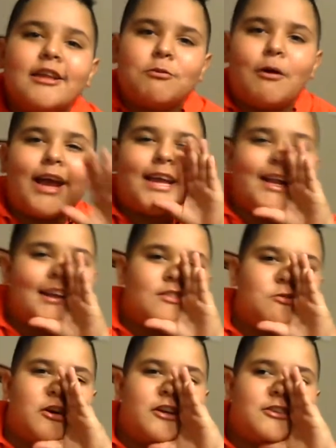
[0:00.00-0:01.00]
His weight
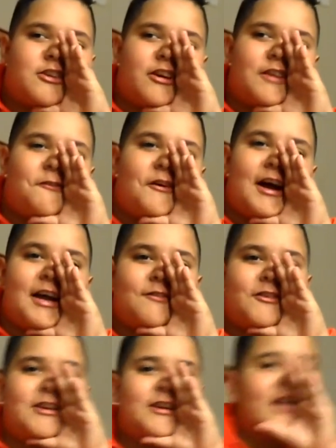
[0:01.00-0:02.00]
is
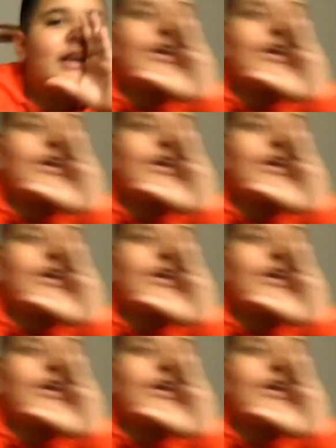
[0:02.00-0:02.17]
135.